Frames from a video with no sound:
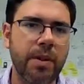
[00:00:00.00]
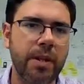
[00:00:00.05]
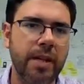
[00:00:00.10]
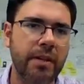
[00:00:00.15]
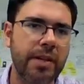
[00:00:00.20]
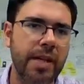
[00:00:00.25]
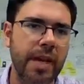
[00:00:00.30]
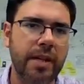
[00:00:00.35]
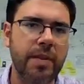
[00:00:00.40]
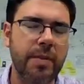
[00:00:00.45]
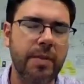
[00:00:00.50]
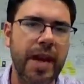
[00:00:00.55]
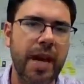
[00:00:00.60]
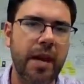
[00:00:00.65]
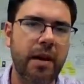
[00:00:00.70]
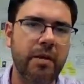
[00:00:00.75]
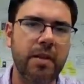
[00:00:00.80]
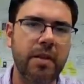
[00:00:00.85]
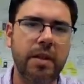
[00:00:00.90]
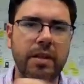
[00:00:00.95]
You talked
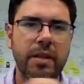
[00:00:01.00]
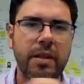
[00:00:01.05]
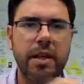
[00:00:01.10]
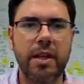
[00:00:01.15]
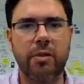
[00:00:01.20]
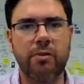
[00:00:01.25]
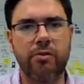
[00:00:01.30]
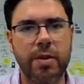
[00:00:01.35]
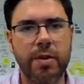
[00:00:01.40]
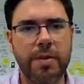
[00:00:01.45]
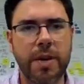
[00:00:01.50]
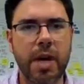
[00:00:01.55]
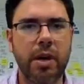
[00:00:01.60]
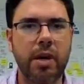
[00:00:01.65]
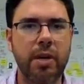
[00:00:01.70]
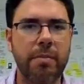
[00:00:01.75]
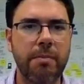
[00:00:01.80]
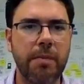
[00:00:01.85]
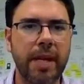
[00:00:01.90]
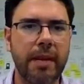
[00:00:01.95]
about,
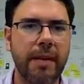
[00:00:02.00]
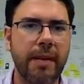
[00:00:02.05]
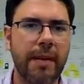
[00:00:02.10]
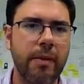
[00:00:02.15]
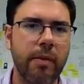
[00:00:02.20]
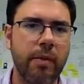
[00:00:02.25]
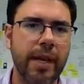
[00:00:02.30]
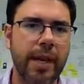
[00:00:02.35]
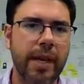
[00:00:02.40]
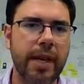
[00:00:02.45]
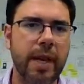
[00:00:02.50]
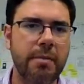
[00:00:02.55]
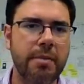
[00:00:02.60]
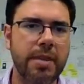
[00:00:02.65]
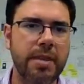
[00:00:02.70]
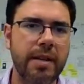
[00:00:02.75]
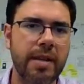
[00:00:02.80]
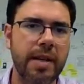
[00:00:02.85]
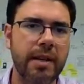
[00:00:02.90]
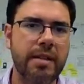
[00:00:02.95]
remote, but when it
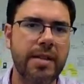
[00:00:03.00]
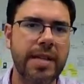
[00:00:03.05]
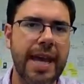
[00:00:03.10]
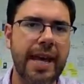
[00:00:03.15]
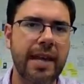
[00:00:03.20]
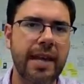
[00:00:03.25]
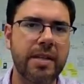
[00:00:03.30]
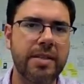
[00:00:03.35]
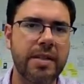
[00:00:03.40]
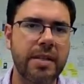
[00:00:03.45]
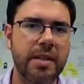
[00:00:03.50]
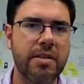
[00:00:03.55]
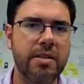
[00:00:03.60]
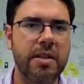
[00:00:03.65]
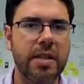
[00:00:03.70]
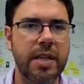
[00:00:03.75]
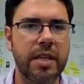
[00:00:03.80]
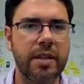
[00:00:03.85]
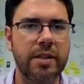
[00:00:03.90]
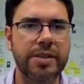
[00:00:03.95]
comes to their talents and their
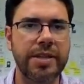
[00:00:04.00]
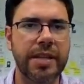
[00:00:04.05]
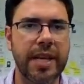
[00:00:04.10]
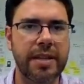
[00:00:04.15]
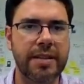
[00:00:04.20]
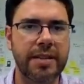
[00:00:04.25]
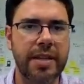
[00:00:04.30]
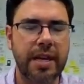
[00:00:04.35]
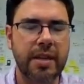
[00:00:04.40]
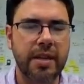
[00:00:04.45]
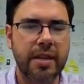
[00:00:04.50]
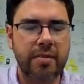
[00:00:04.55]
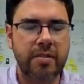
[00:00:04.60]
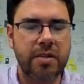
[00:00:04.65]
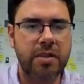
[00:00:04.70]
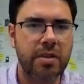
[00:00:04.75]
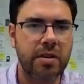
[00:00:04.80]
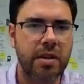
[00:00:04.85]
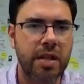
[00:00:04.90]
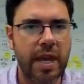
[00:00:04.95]
skill sets, how do you
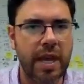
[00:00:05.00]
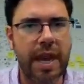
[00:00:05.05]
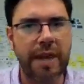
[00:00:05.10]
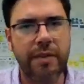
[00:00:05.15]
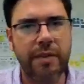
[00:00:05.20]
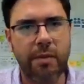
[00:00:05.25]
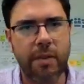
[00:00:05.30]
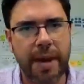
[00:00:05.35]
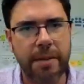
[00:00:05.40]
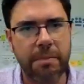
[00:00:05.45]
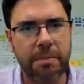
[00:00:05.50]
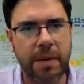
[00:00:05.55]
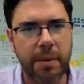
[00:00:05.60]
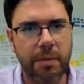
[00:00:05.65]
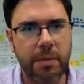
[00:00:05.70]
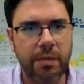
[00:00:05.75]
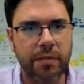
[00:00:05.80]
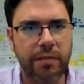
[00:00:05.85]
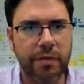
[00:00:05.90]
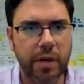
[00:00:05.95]
ensure that you have the right
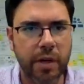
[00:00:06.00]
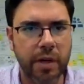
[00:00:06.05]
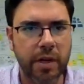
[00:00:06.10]
people for